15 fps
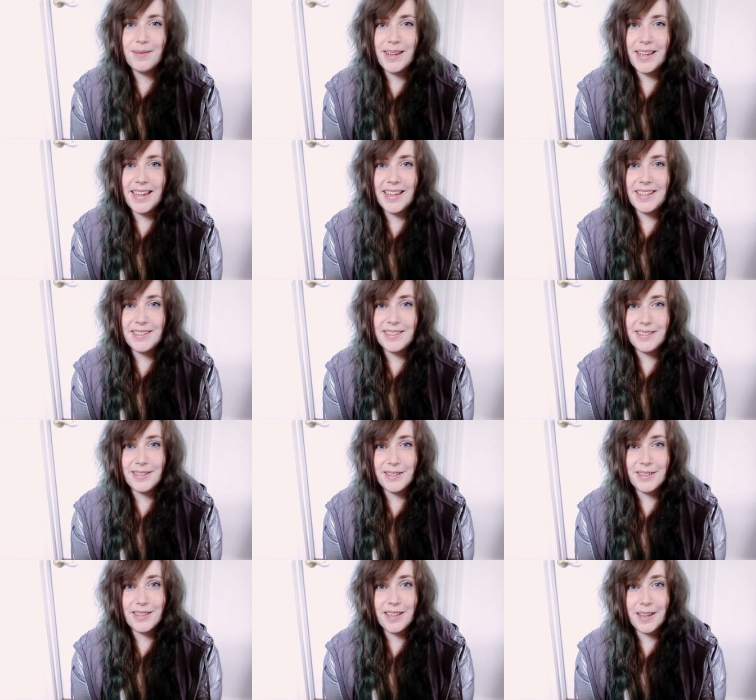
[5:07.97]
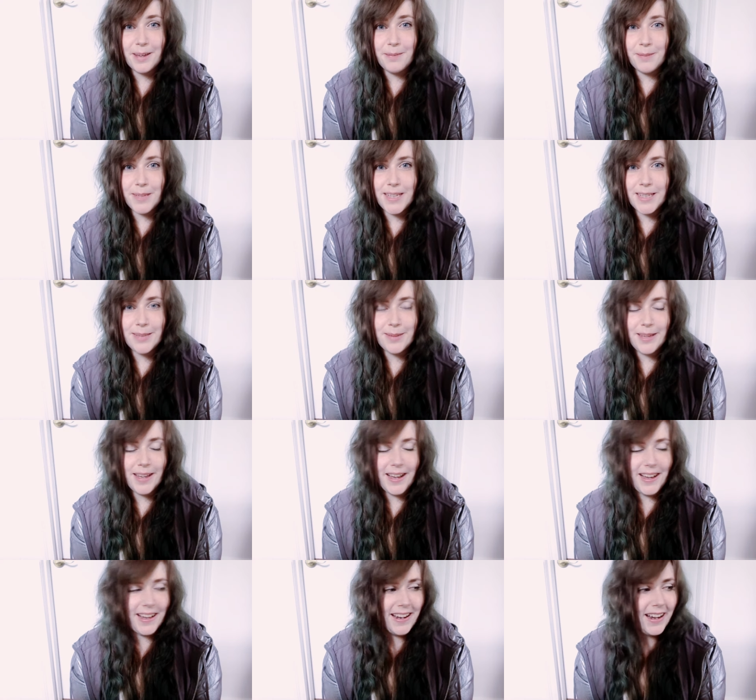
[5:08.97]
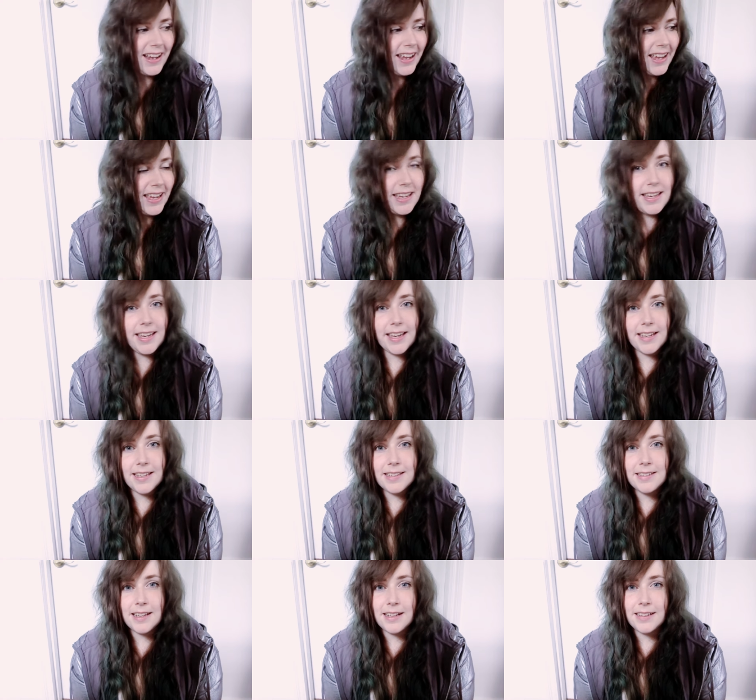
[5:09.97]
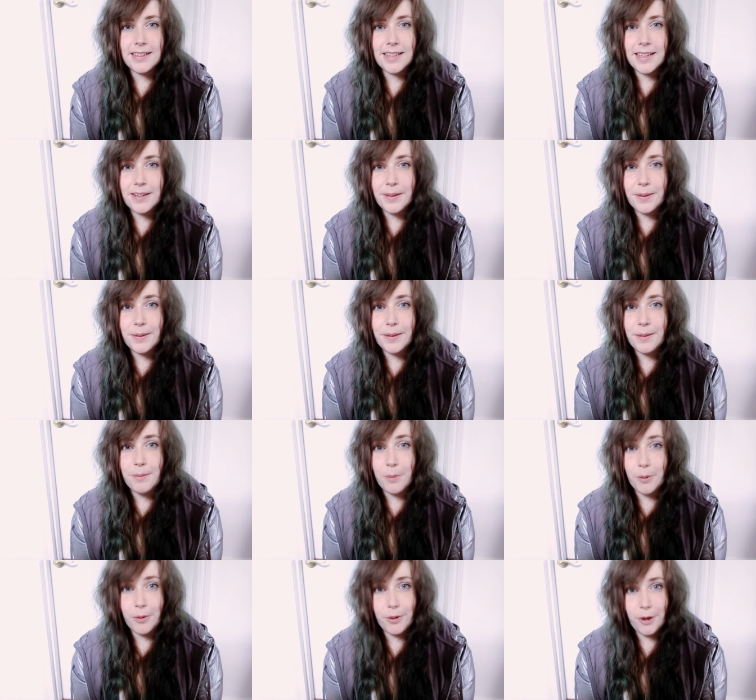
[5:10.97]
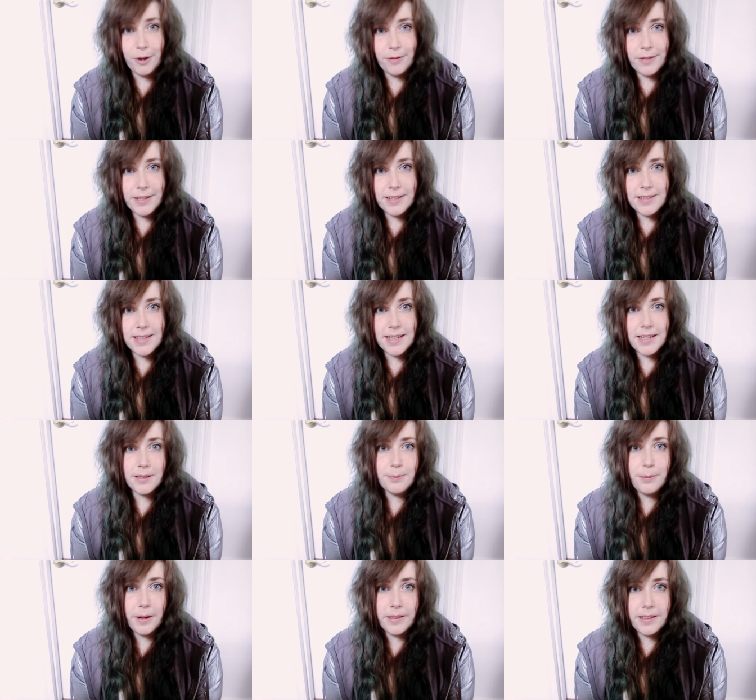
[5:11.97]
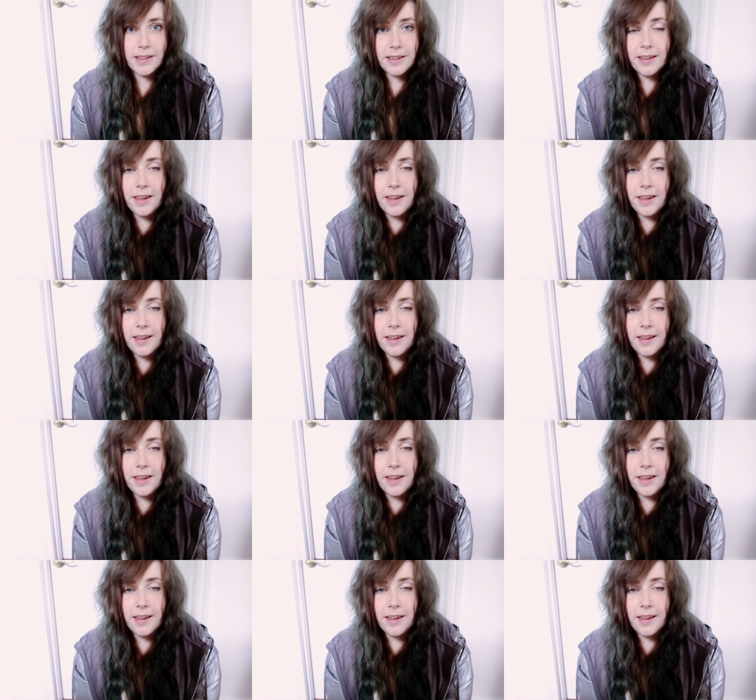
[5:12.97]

He's just a complete sweetheart. He is a little more nervous than his brother,